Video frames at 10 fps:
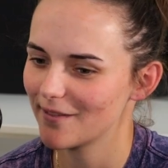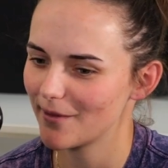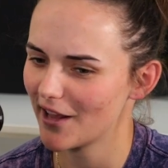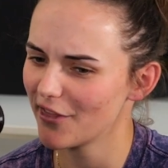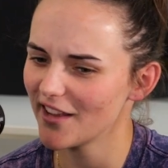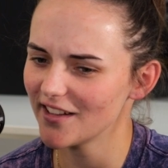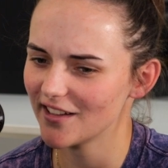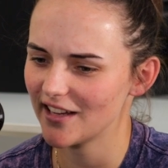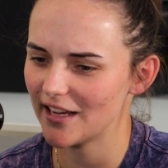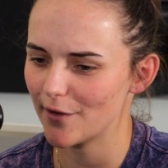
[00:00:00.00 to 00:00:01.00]
But I think
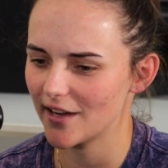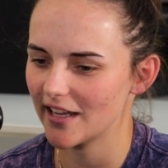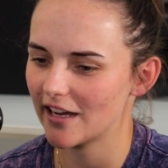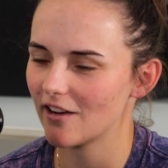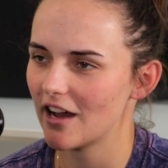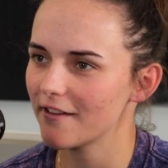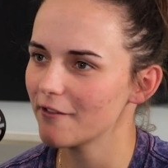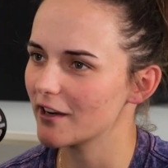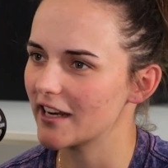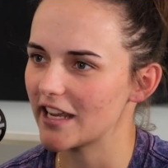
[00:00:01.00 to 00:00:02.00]
even now, like, I
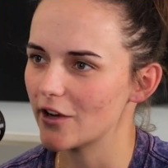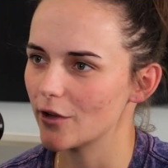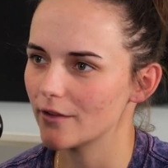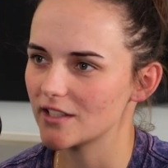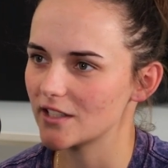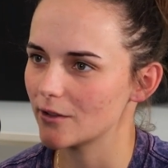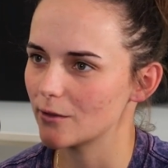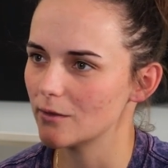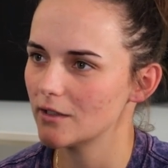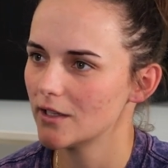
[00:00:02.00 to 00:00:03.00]
don't really get nervous at
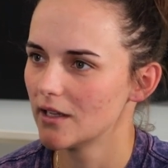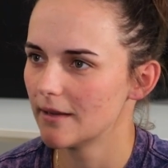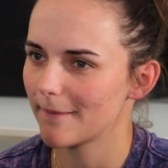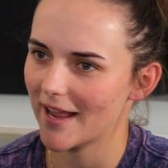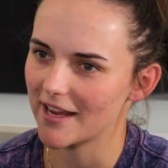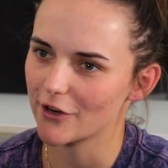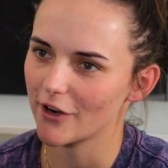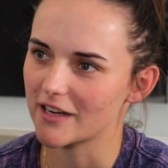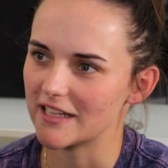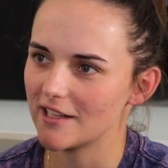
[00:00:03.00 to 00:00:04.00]
all playing
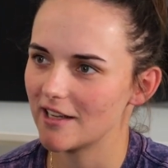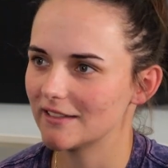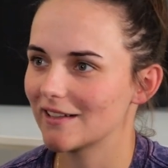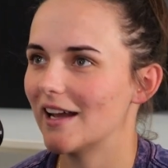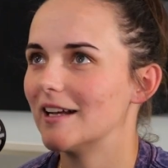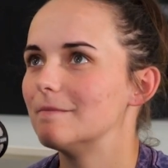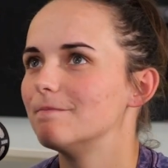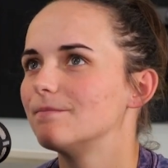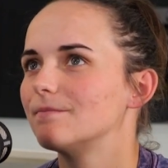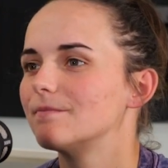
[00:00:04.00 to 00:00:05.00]
cricket. You
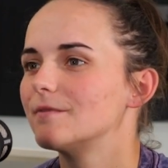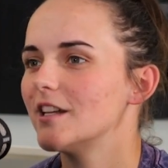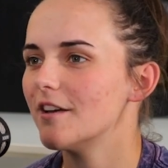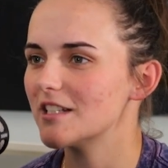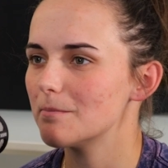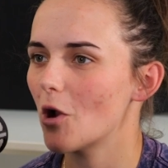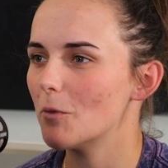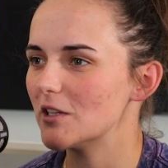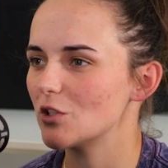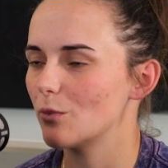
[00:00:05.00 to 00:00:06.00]
know, there's
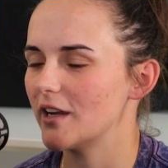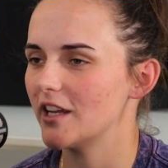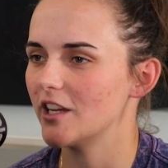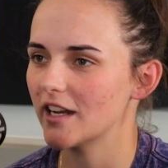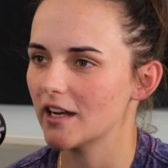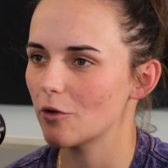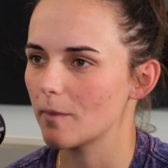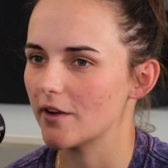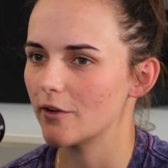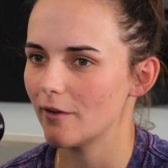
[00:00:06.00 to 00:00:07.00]
moments where you get a little
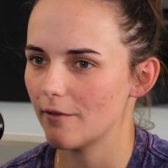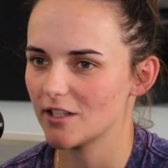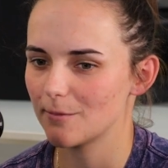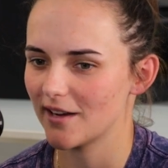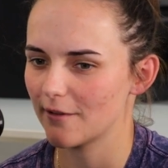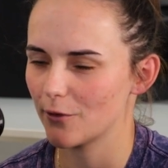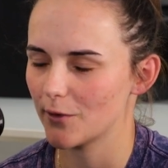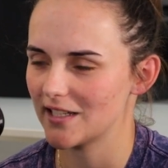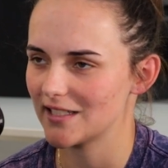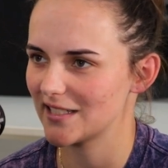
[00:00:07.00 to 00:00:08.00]
bit nervous, but I've
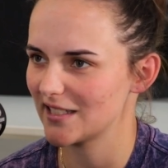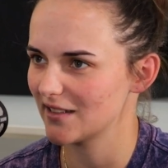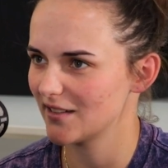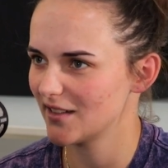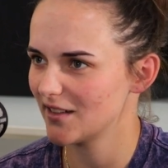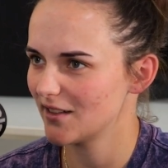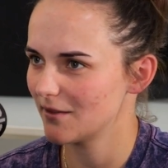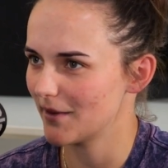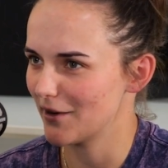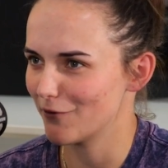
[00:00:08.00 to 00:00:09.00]
always
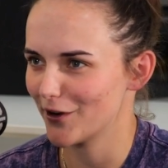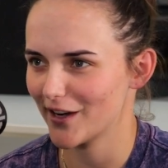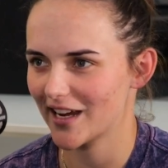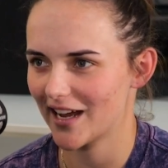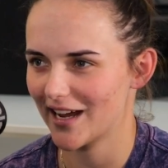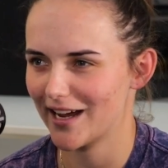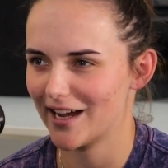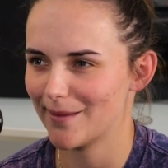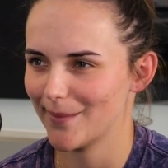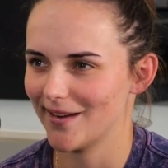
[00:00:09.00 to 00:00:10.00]
been very
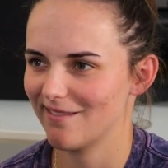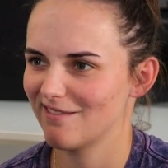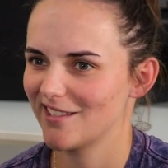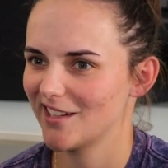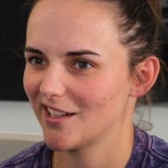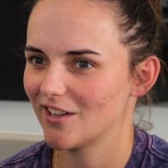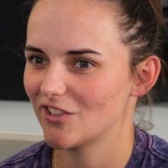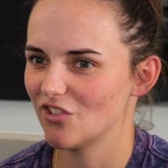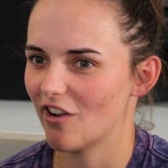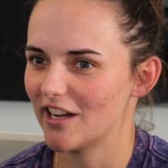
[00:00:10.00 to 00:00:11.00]
calm, and
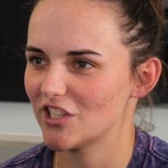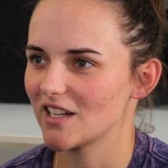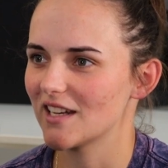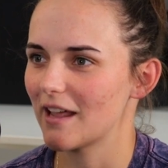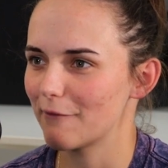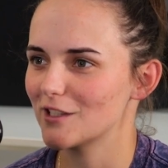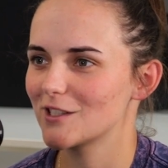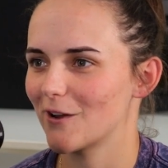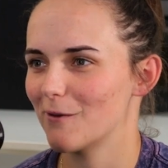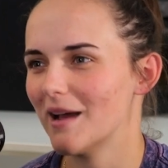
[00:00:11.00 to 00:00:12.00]
I just love it
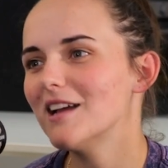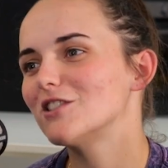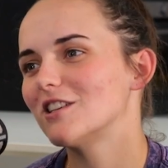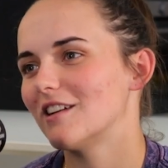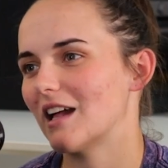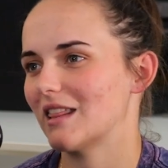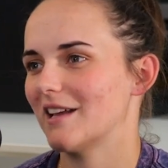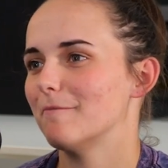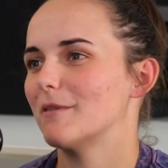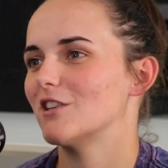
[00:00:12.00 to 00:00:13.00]
so much. And I
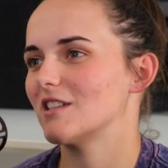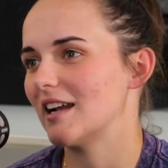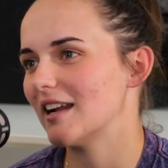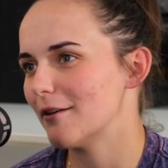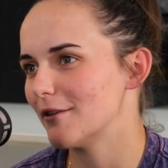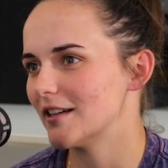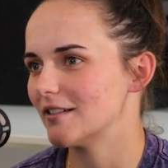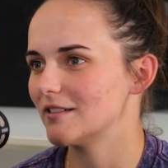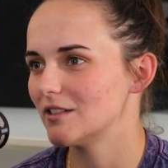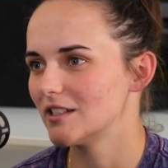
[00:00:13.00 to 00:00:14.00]
think because I love it,
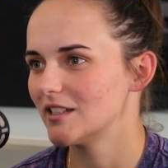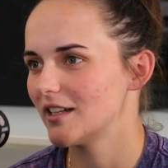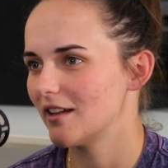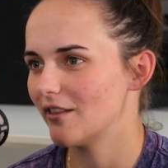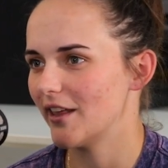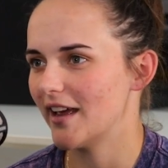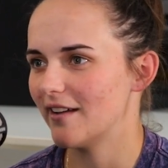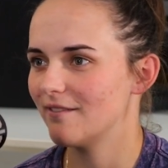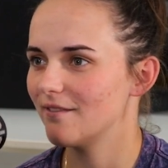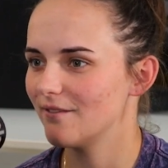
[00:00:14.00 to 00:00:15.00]
that,
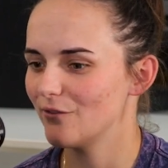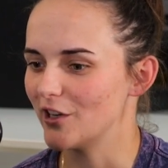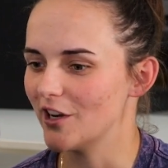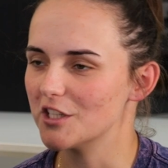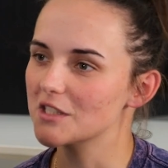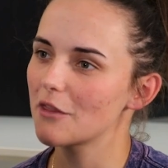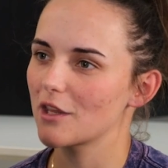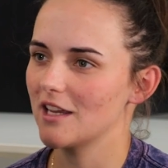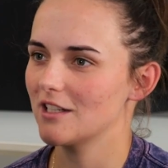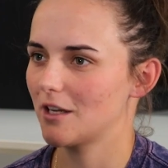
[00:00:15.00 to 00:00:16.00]
you know, there's
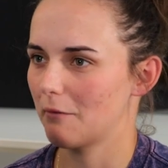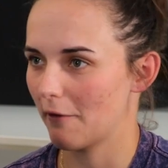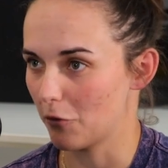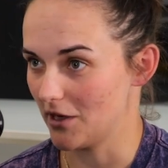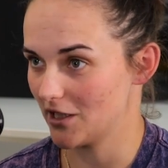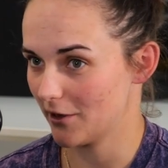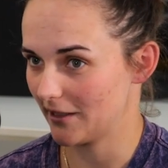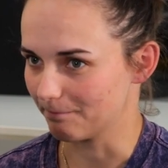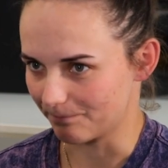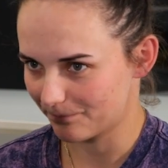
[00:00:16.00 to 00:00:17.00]
nothing else I'd rather be
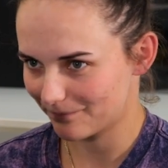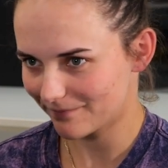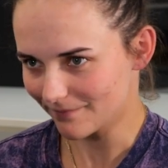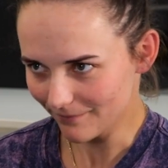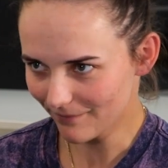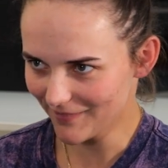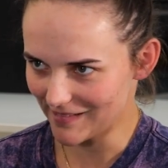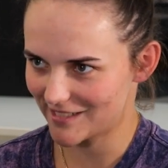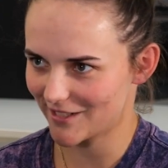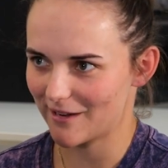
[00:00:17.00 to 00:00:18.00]
doing.
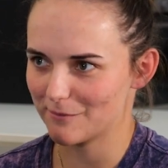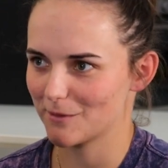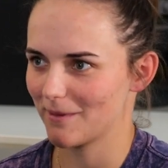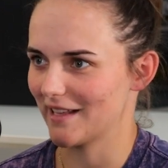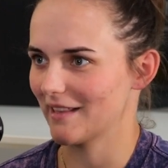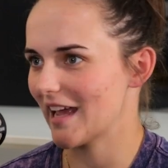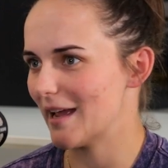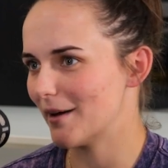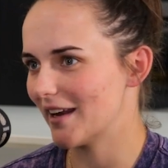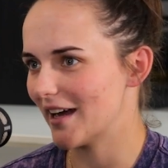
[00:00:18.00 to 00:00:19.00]
So I'm just playing the
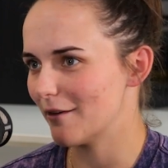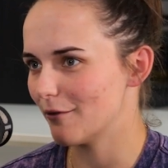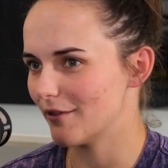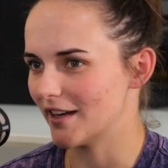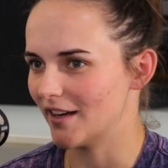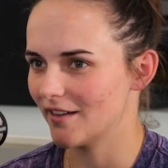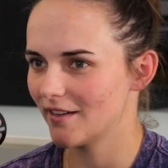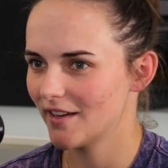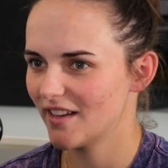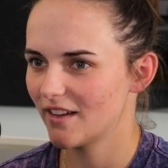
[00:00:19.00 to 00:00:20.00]
game I love, and
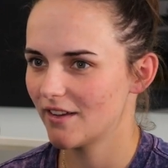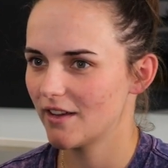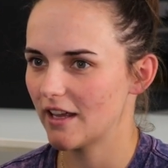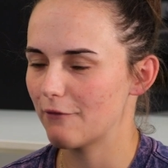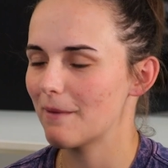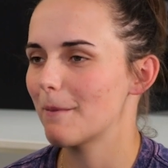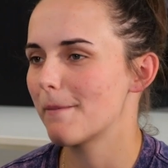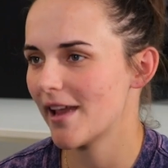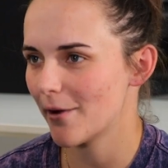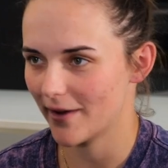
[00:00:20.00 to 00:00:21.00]
if I
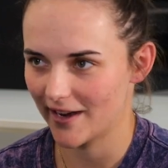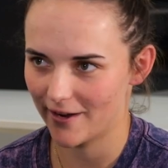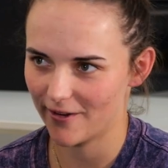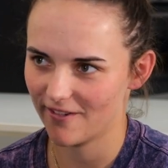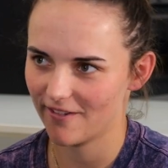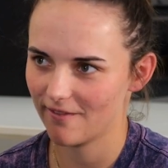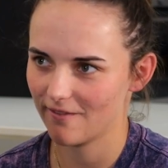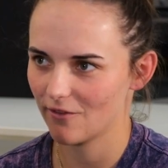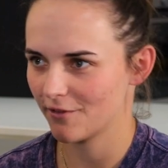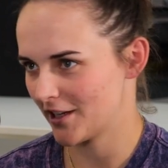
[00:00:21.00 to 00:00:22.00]
prepare well,
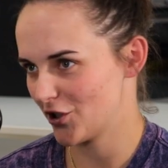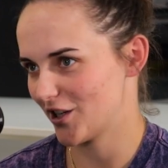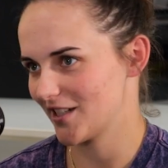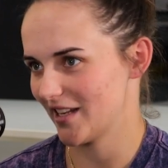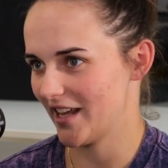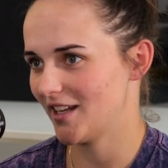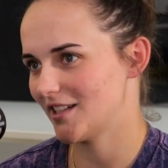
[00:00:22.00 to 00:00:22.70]
I trust that.